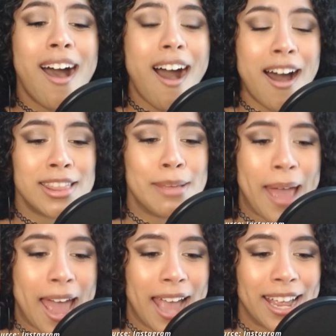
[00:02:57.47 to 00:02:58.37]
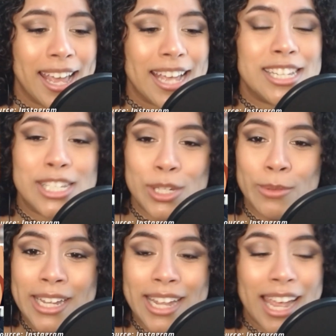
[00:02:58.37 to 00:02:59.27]
on the back is
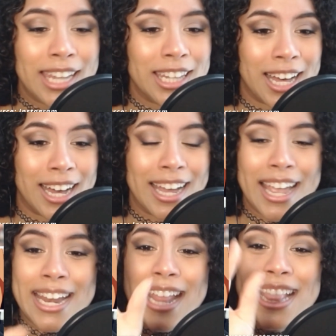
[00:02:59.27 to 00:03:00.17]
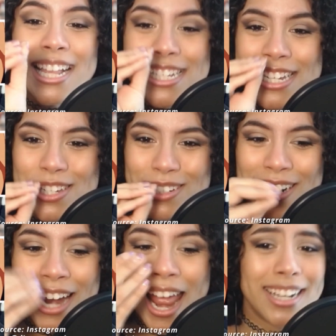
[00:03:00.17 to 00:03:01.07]
Tui and La, and in the
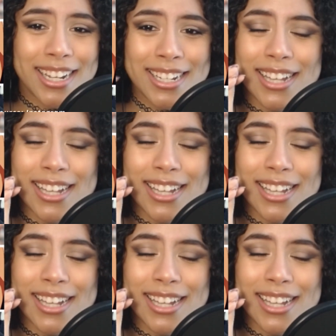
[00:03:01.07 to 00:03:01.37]
center is,